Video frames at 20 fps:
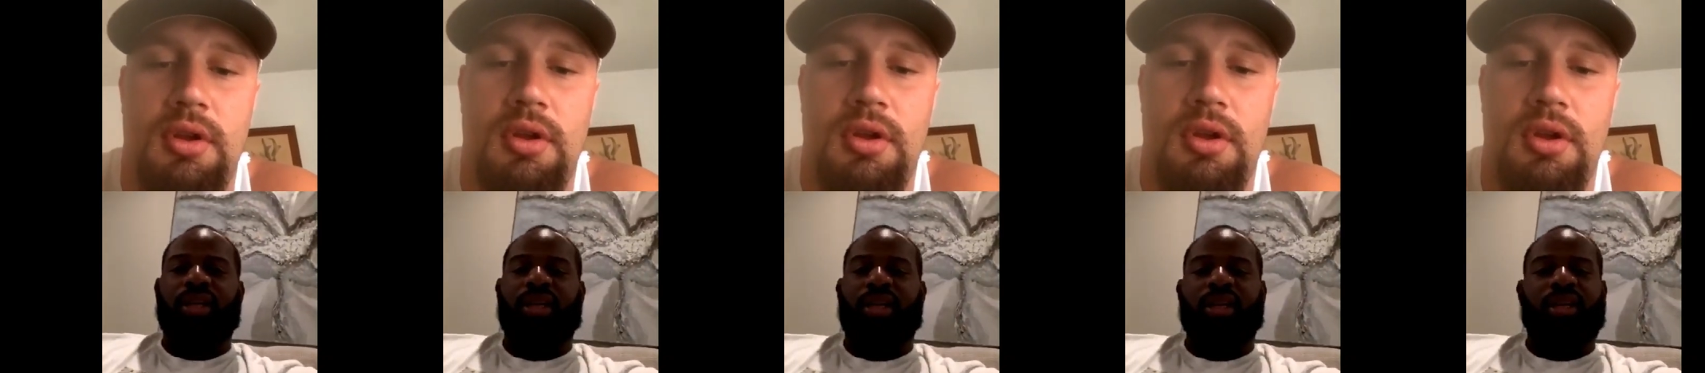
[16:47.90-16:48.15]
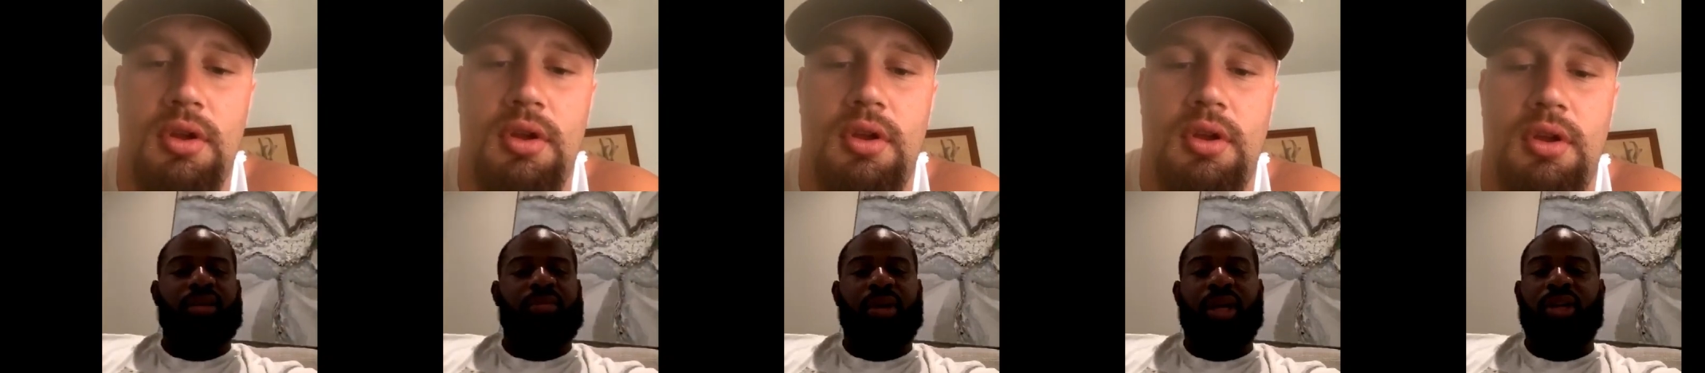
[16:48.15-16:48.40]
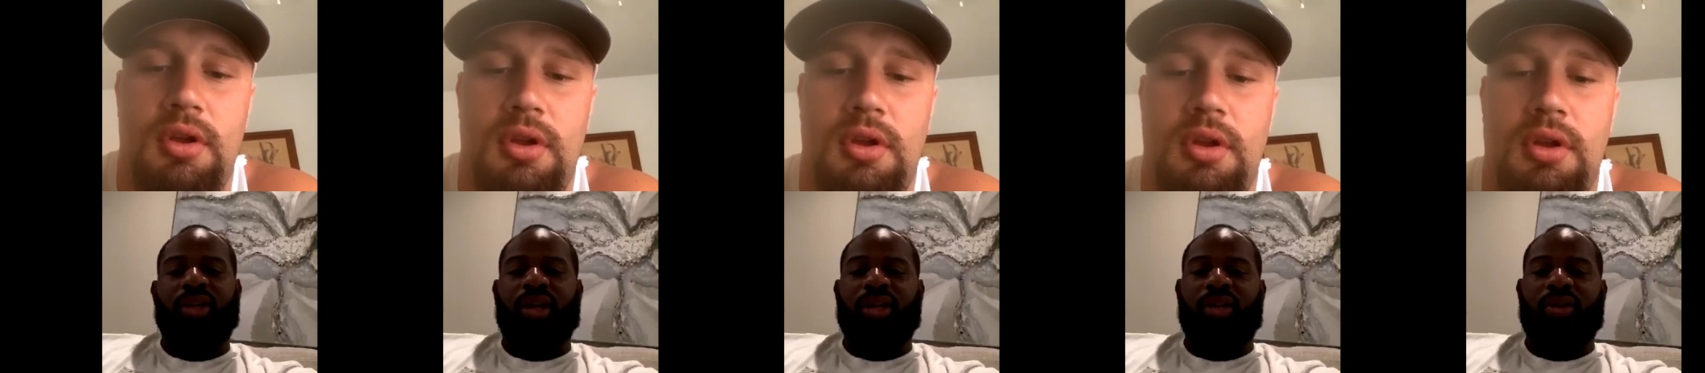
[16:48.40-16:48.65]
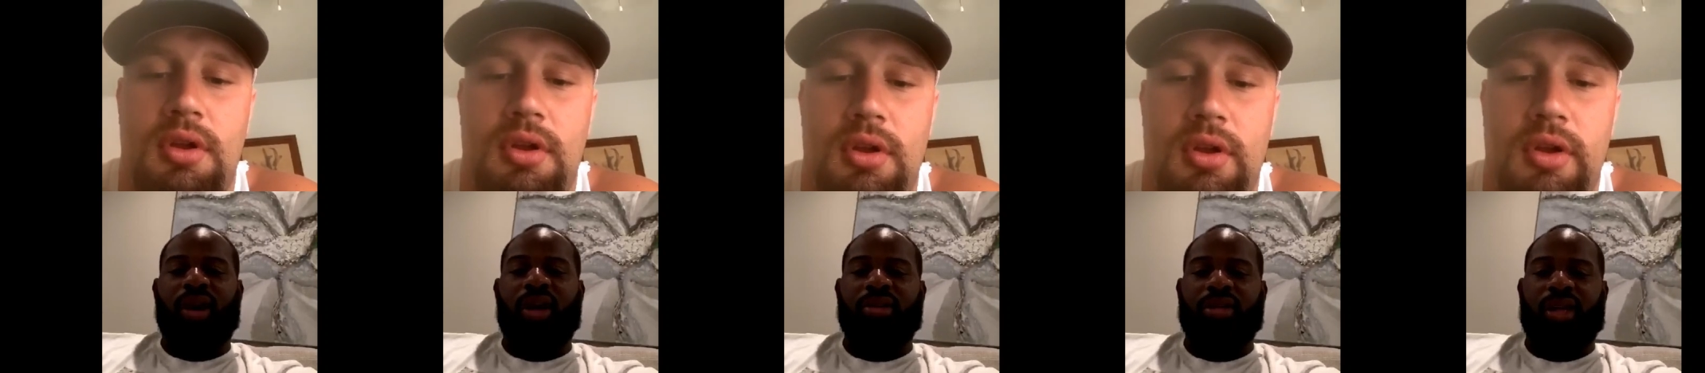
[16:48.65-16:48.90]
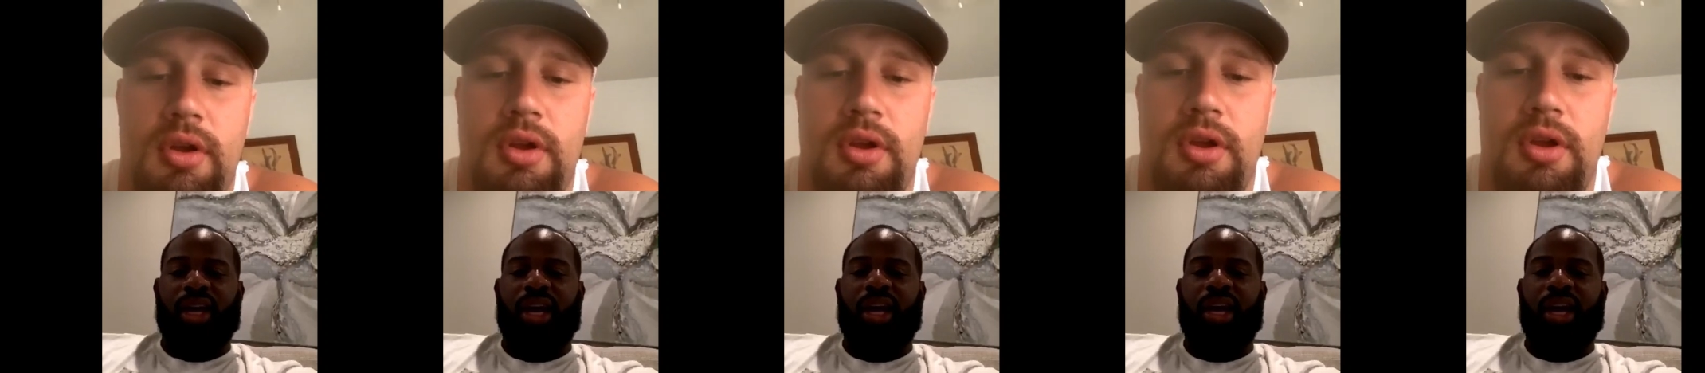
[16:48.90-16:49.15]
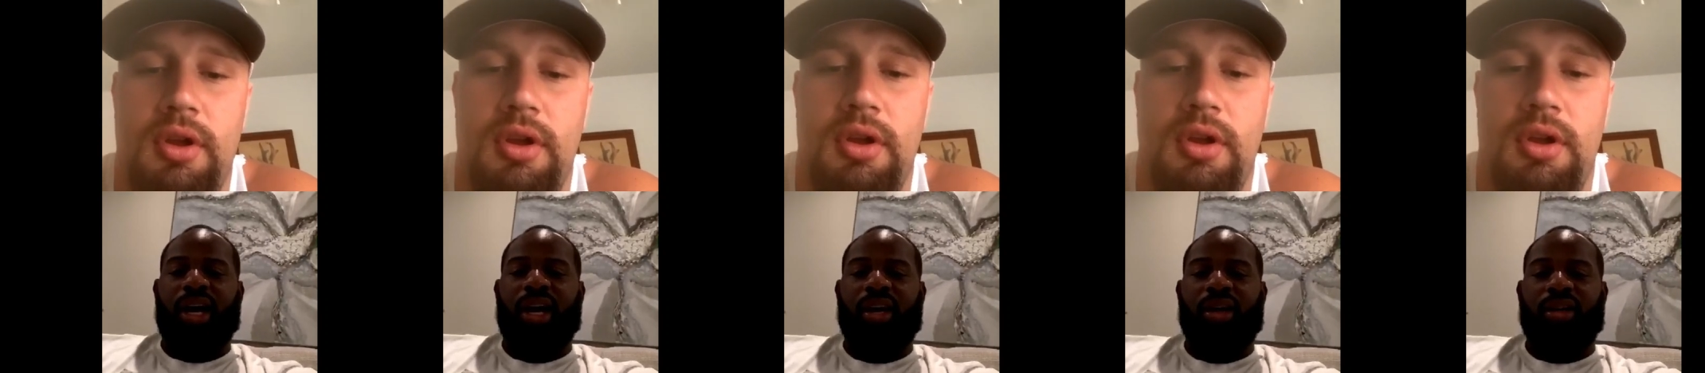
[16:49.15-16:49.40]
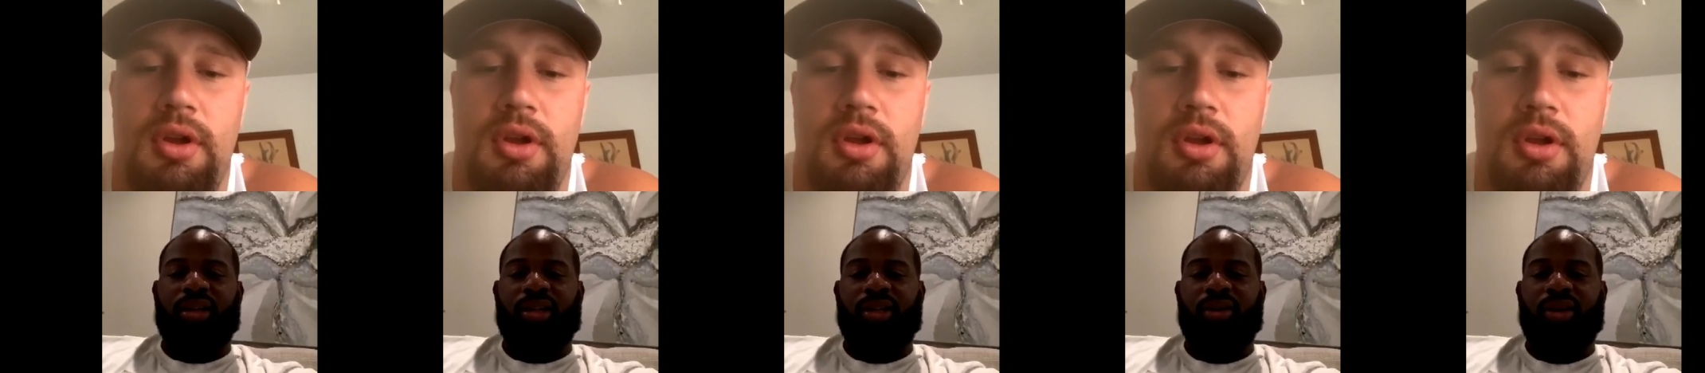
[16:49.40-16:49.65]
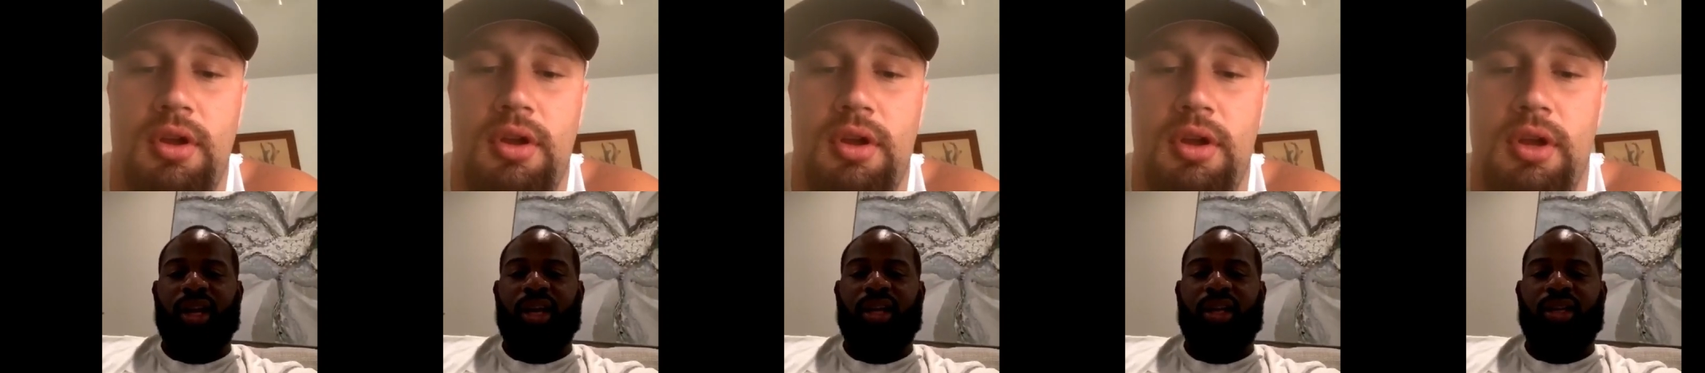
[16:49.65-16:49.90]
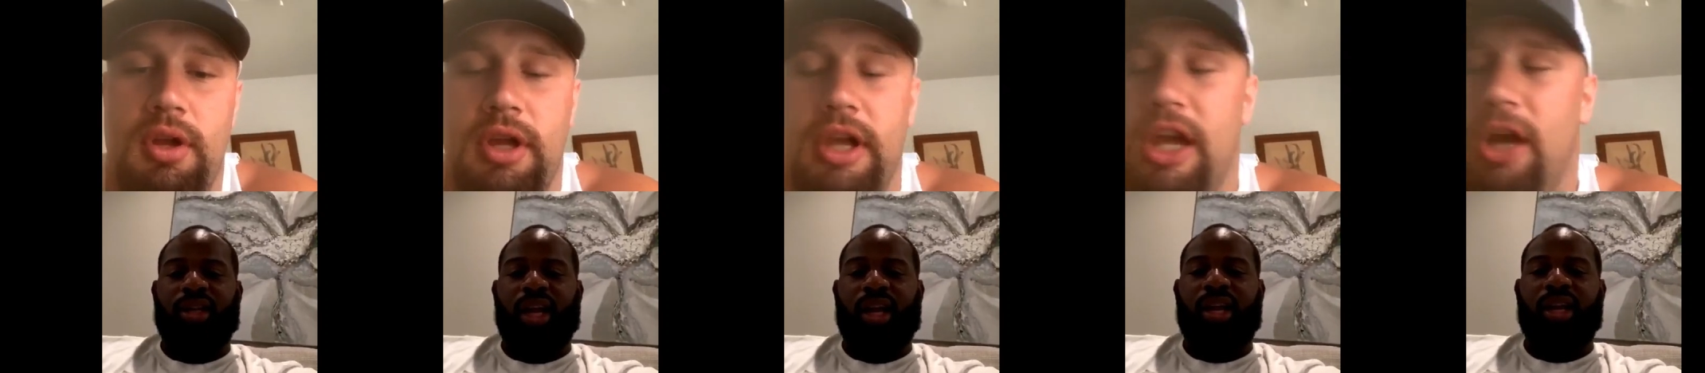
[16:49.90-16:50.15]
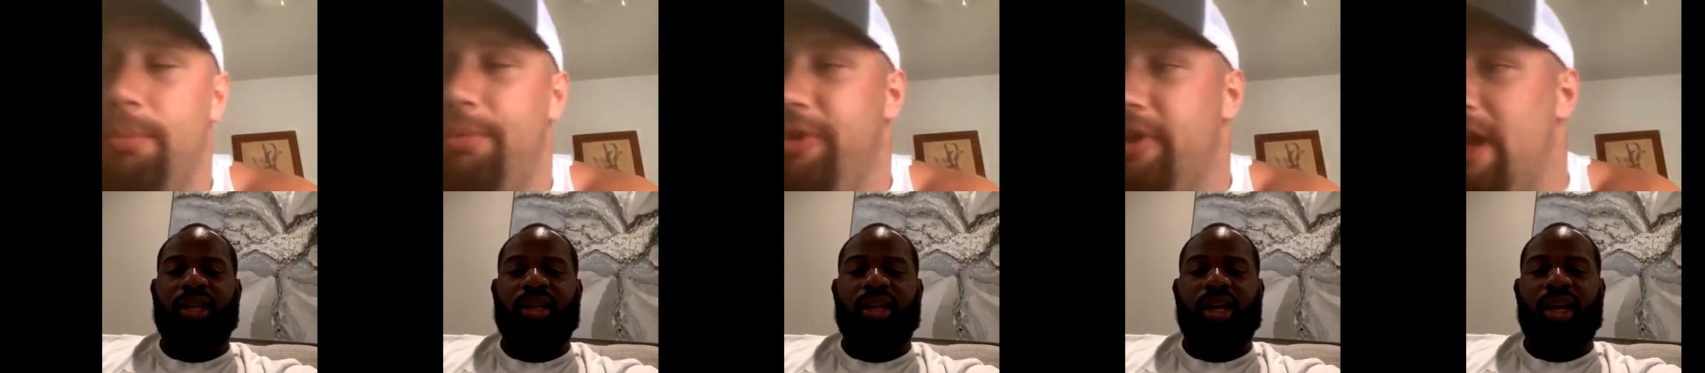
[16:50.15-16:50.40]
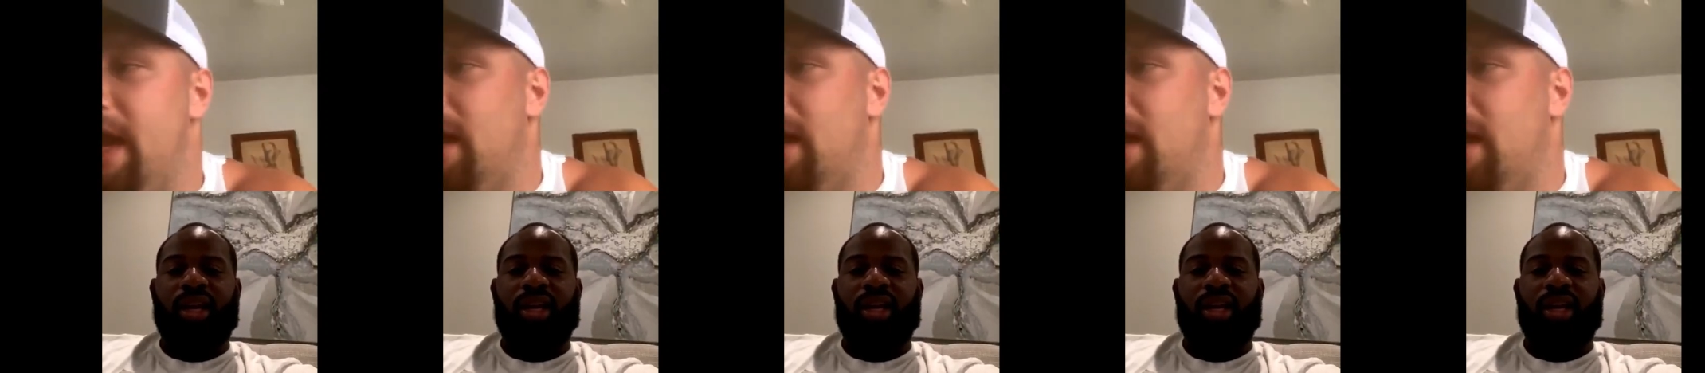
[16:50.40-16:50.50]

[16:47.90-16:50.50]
Speaker 1: and I mean, you, like, you all just hang out. You know, they, they help get, you